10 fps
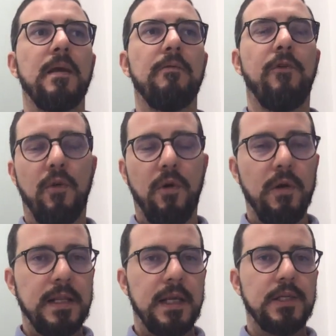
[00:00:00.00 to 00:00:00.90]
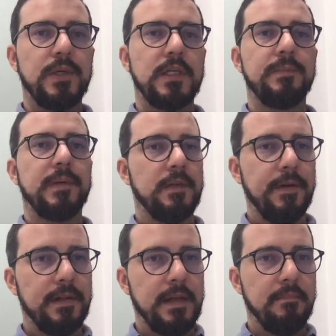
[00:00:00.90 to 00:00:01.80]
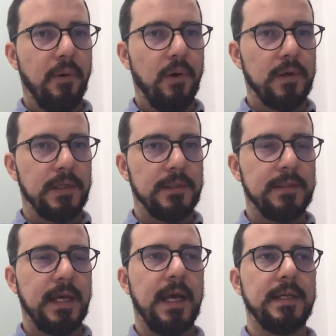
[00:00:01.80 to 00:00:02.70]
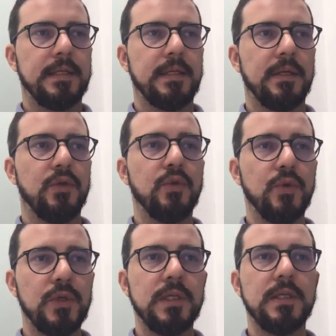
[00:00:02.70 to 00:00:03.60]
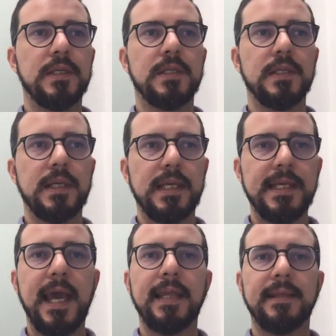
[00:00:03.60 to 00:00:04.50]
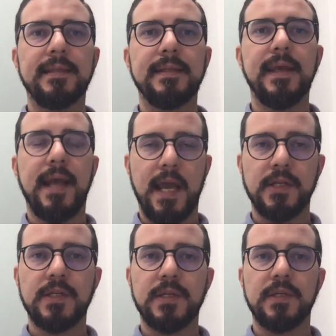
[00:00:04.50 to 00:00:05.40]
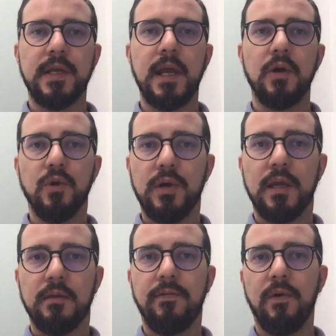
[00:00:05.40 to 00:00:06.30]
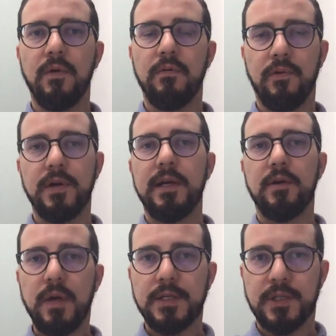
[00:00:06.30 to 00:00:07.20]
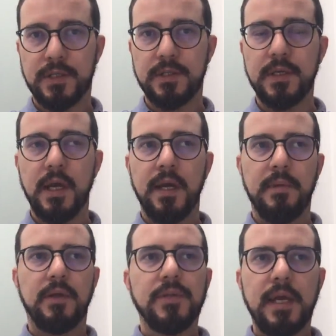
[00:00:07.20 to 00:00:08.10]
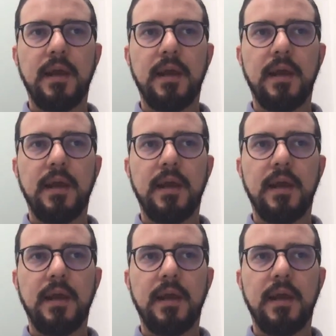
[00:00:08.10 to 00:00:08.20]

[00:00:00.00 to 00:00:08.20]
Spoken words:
For our industry, it's specifically important that users get the answers they are looking for their questions, because they